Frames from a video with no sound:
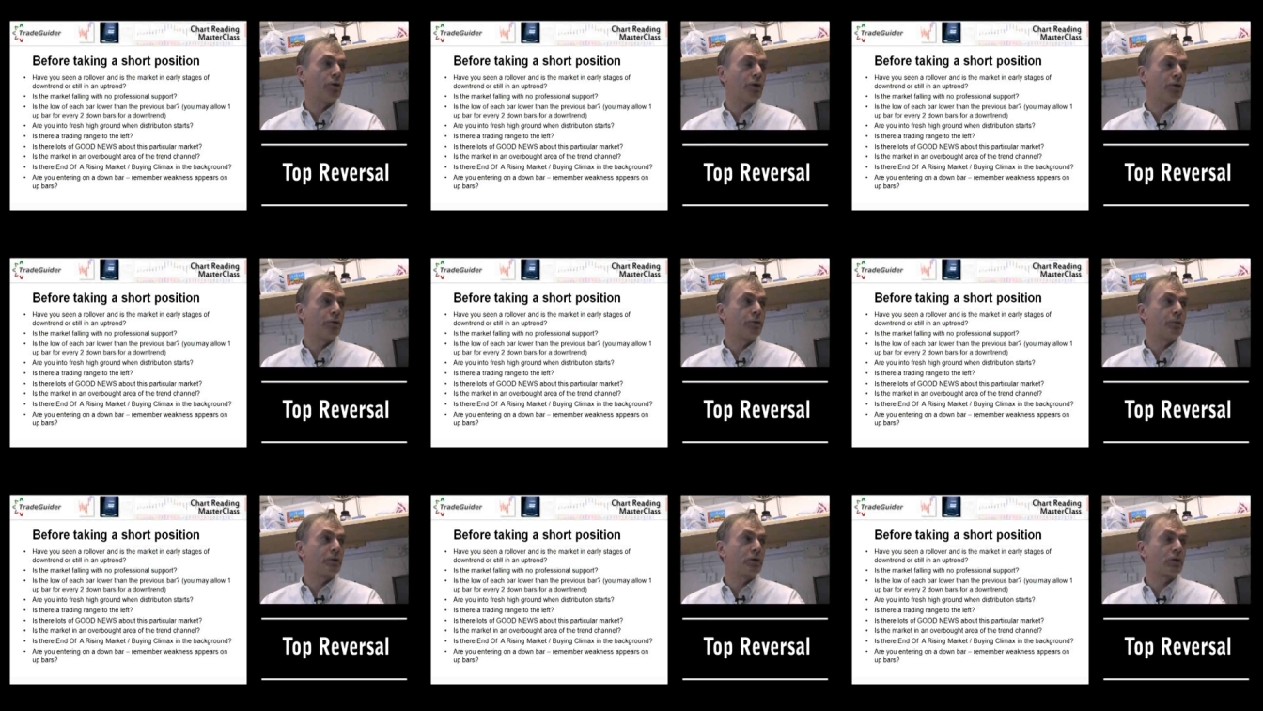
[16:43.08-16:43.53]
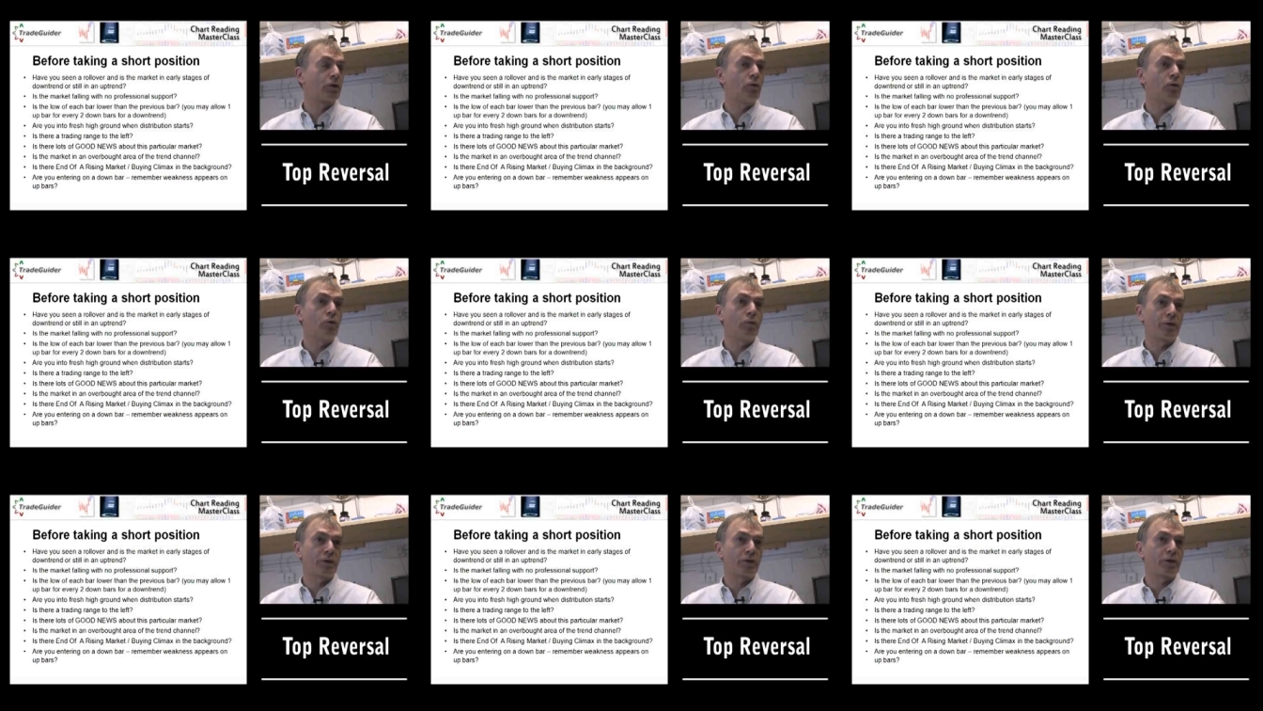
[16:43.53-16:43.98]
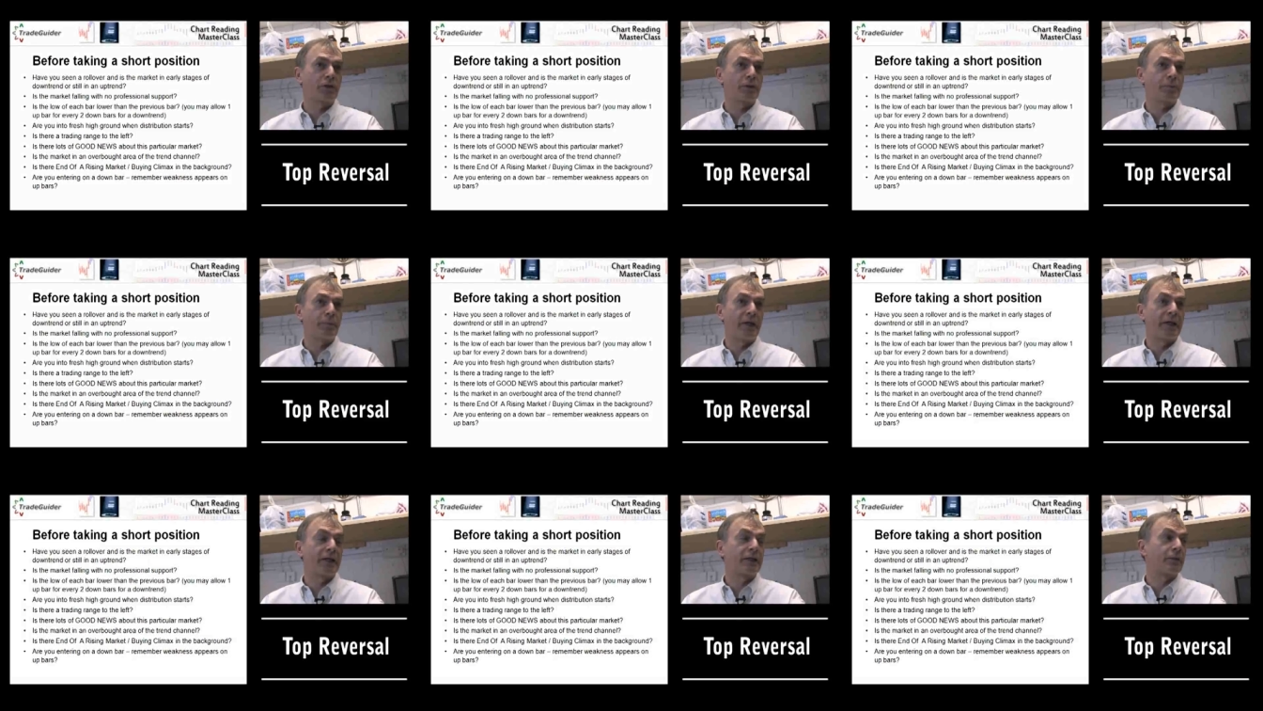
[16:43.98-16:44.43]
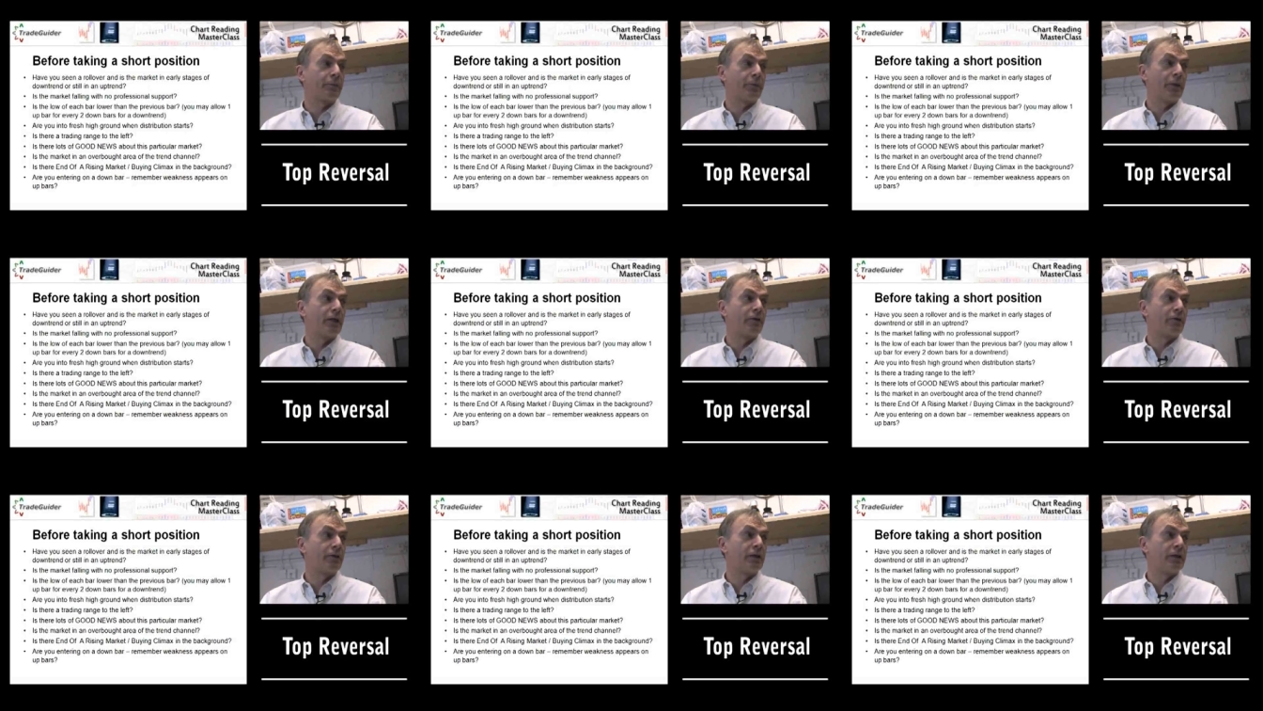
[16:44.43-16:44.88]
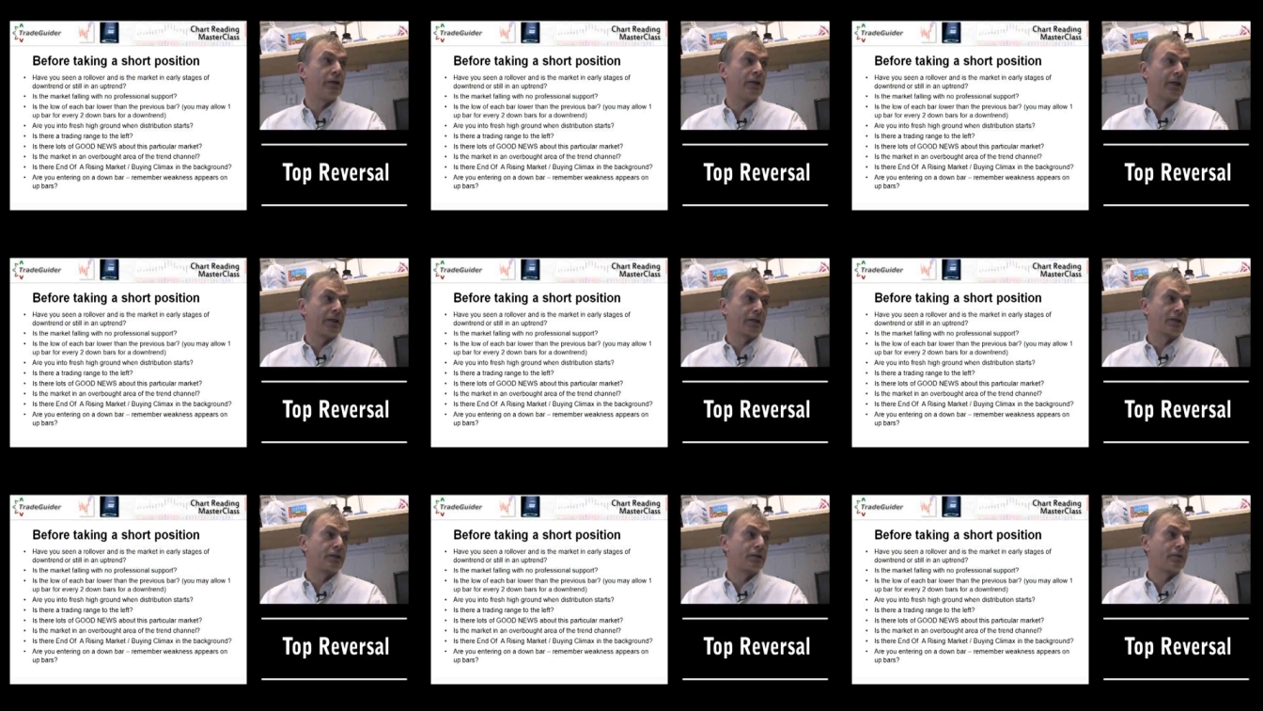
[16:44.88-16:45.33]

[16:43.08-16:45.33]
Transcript: you must always respect the parent index.